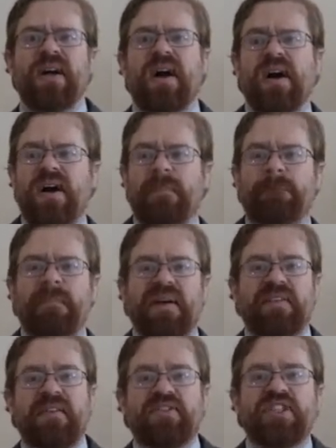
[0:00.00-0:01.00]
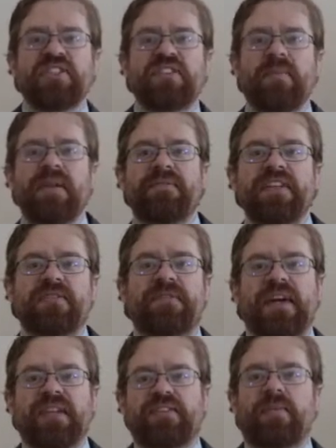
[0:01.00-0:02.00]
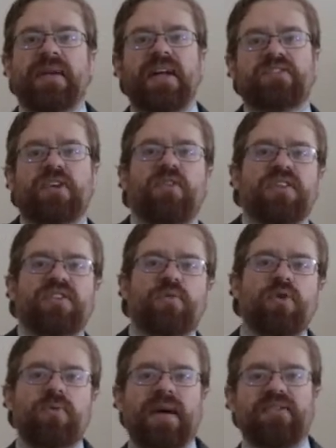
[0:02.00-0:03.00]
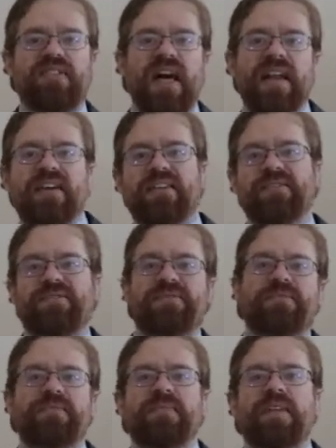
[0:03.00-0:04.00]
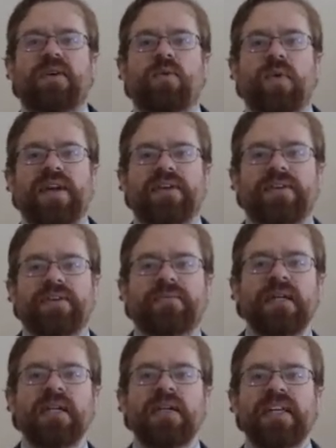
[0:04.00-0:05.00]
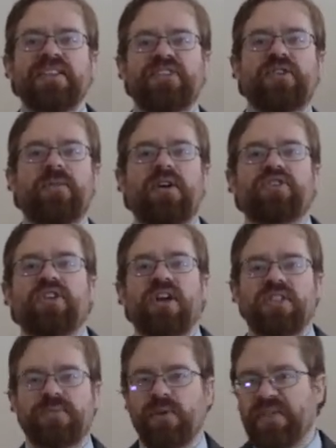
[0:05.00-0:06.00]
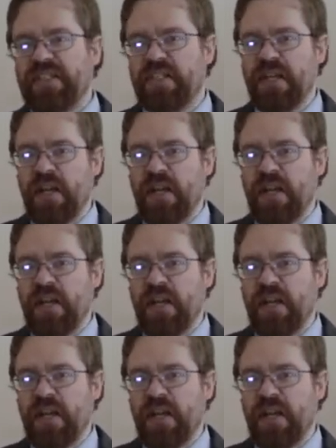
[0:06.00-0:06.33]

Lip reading: I've never seen somebody fist fight somebody else across the room outside of, weird Eastern martial arts movies.